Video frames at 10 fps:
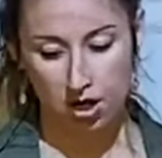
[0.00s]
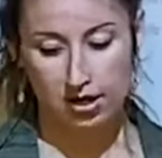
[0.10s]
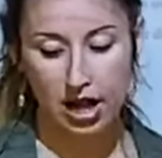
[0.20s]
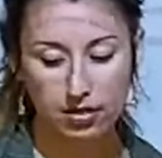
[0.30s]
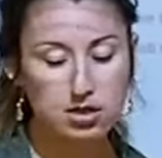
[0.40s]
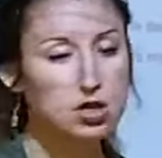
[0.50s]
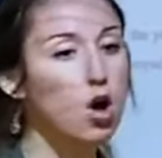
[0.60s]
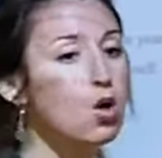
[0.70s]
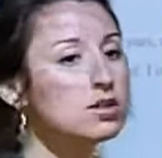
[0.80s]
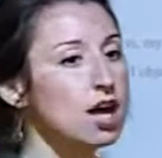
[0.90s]
Now, this
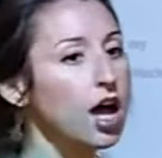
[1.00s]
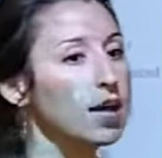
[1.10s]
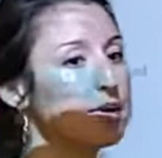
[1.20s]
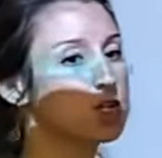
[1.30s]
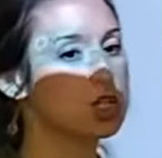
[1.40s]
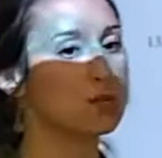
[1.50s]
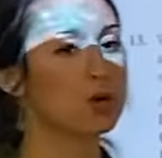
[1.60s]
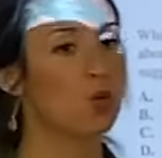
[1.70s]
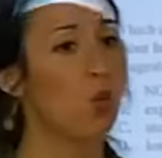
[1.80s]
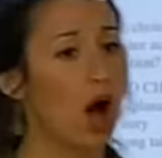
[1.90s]
whole time has she
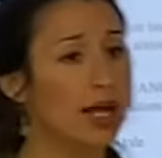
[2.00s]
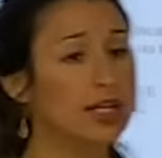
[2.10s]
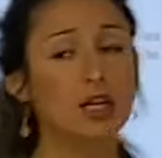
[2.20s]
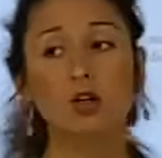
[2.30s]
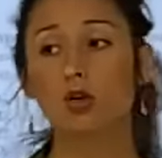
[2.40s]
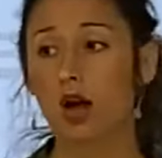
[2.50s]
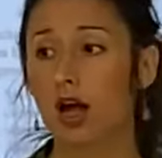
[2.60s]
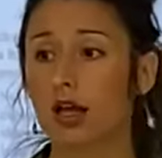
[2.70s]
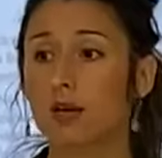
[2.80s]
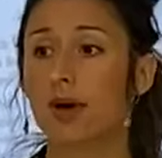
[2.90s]
been whining and
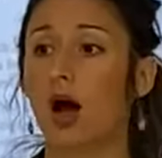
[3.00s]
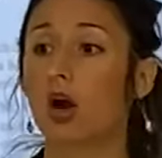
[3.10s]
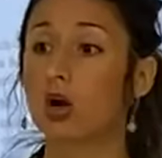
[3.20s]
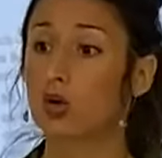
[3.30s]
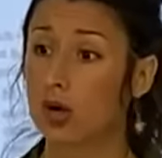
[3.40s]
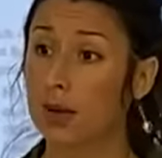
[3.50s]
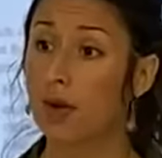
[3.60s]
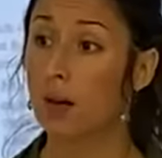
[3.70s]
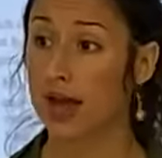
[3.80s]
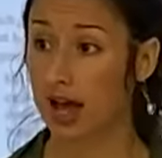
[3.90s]
crying about her
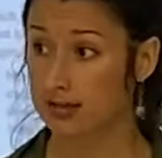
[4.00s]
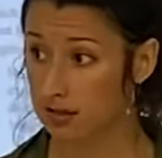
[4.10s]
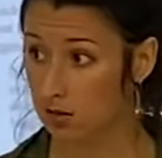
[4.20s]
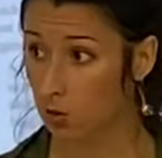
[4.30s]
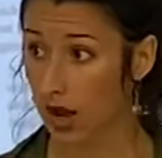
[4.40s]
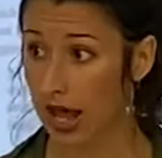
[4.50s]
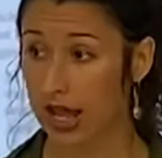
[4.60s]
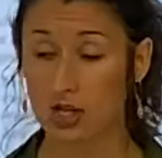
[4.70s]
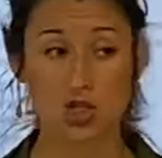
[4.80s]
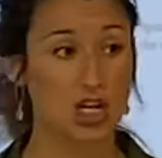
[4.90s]
grandma passing
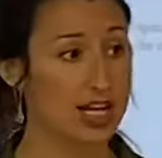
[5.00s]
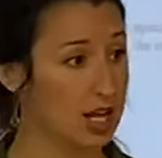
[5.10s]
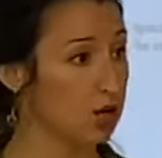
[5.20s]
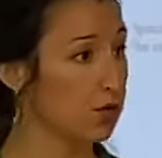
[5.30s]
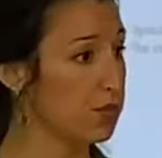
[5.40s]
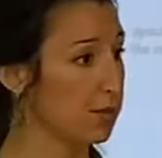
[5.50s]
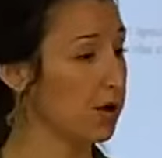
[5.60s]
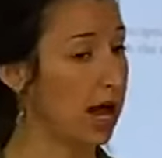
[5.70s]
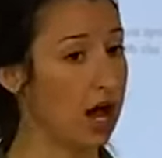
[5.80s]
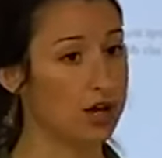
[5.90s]
away and she can't
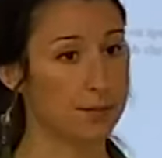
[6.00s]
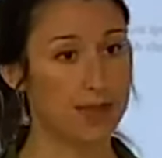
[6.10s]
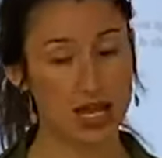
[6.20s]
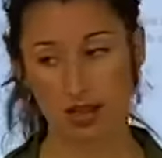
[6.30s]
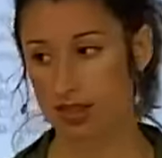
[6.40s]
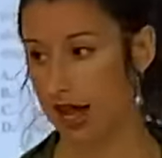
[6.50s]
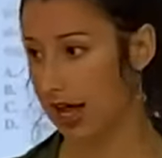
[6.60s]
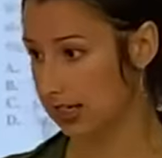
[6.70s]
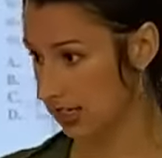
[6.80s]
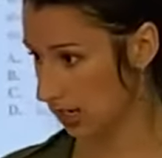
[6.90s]
remember how to make
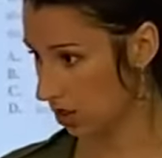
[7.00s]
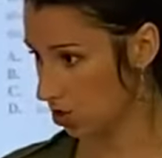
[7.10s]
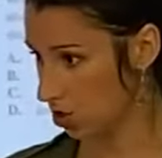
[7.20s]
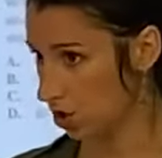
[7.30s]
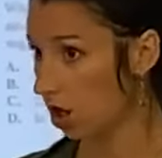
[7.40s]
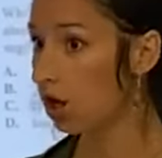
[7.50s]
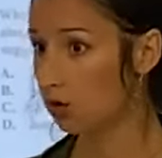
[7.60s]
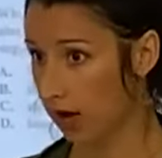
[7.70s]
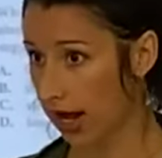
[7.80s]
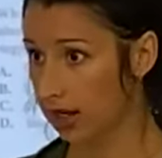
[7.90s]
that dish,
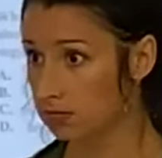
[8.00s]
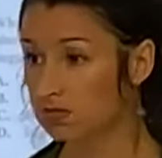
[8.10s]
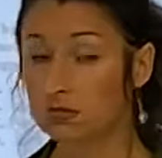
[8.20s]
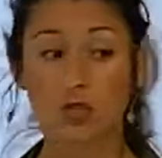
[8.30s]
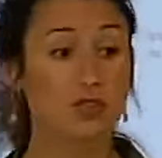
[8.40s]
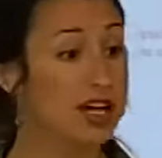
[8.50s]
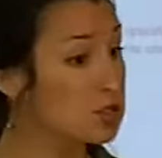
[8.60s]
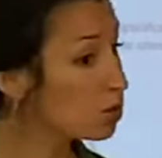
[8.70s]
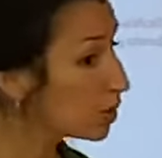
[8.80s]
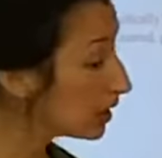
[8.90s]
right? That's
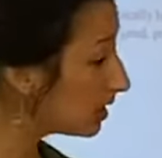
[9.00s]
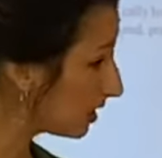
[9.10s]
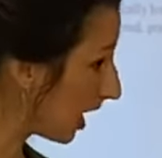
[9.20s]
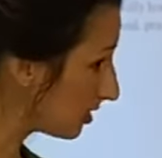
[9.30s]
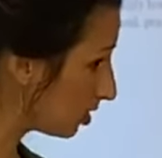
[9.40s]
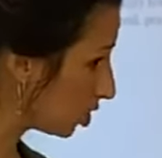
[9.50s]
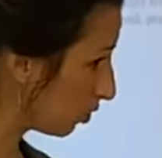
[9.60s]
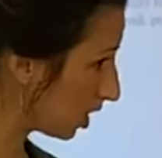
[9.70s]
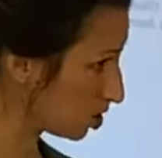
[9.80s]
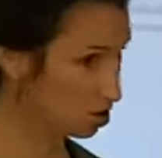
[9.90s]
a really sad
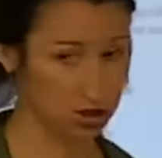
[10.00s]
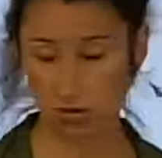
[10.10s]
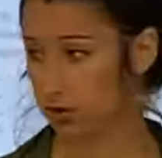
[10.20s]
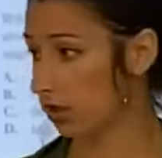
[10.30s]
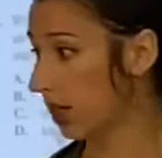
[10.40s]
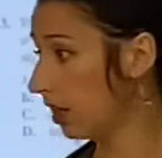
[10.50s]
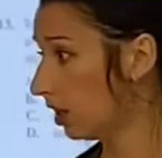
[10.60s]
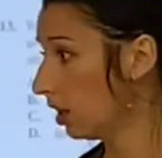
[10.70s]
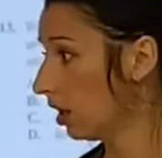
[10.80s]
situation. Do you agree?